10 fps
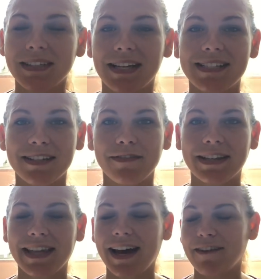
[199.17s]
like stuff
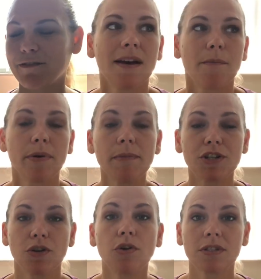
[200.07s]
like that. Pretty
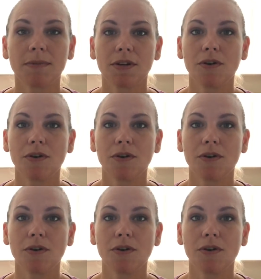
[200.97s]
much the ultimate